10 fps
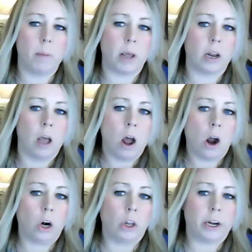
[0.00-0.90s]
bit
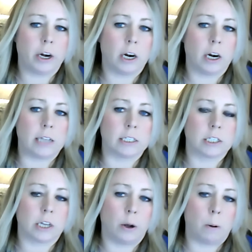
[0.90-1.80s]
earlier, and
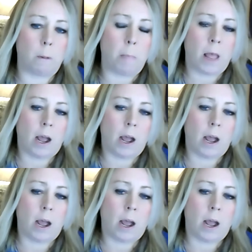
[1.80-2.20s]
so